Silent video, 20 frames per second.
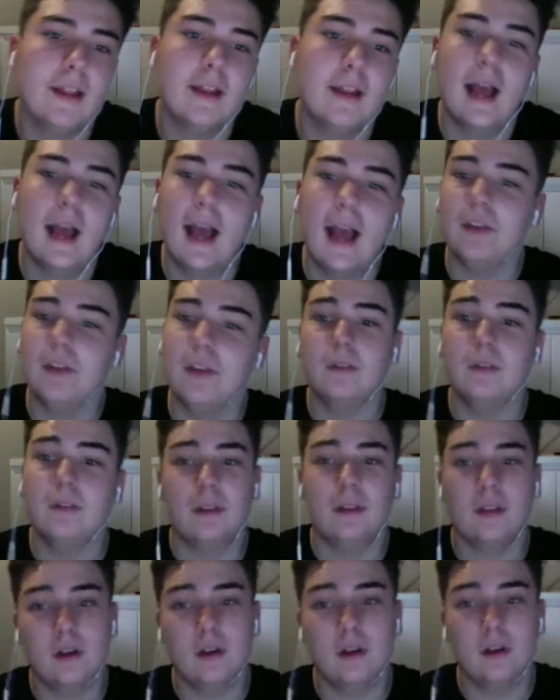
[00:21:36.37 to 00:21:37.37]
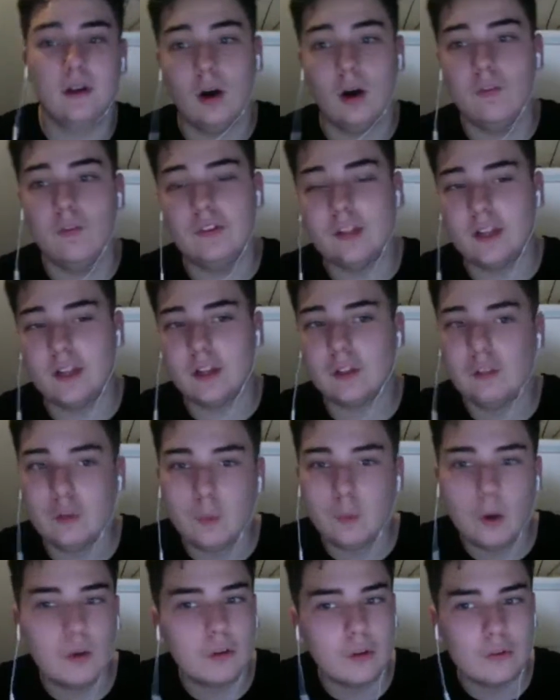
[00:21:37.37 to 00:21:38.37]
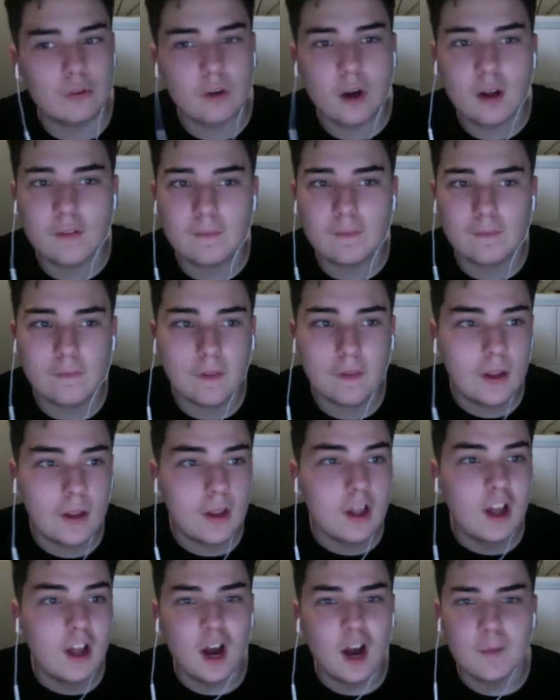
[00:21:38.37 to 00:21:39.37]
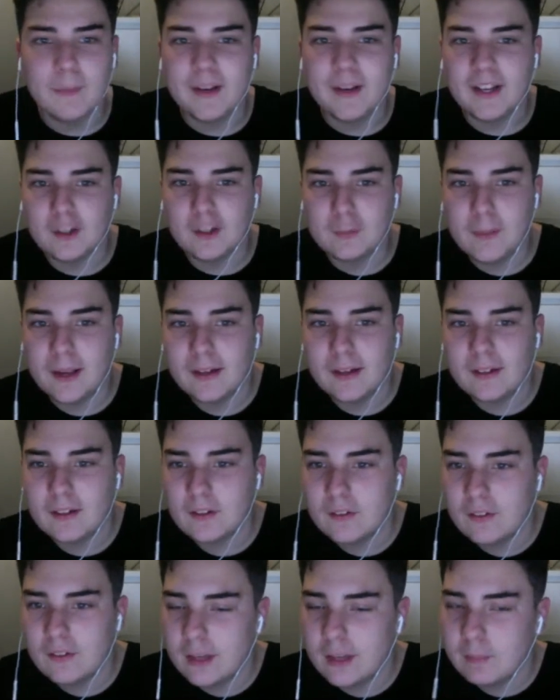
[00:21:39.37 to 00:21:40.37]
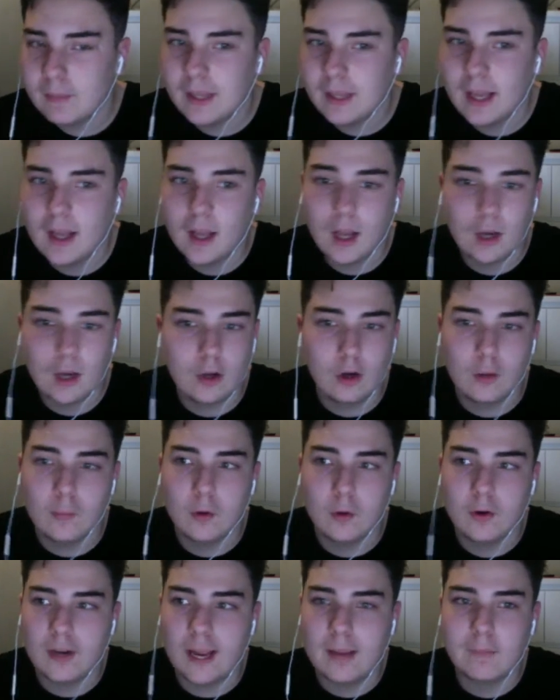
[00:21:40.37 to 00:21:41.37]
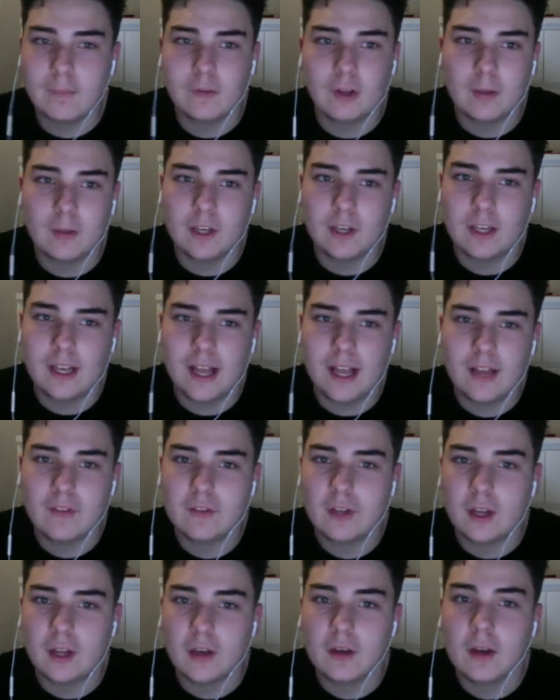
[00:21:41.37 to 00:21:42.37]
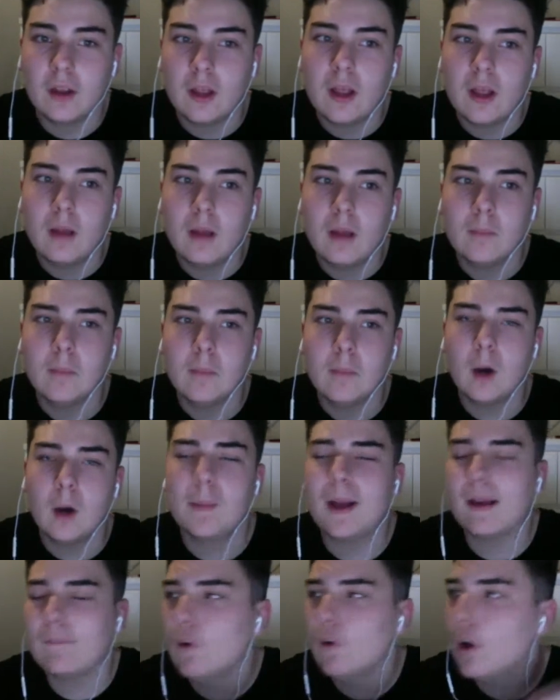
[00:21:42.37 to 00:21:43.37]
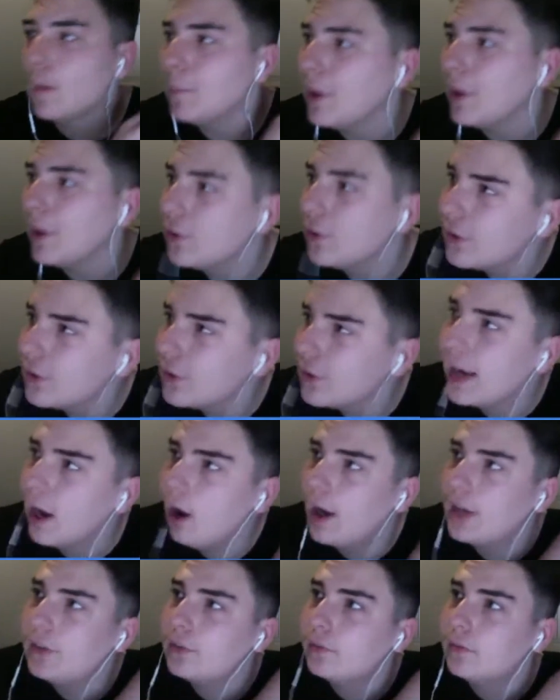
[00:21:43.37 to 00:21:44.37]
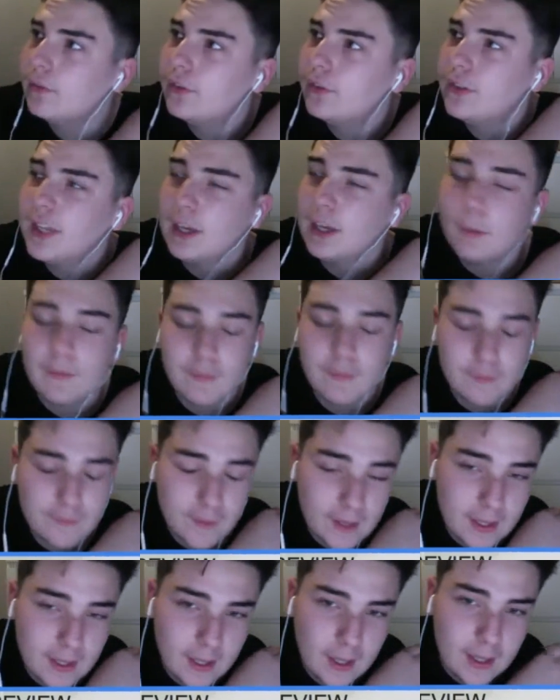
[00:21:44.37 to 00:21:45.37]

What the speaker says: and obviously it could do wonders. I've been expecting to see him get a lot more game time than he has done. My back four, I must say, I'd stick with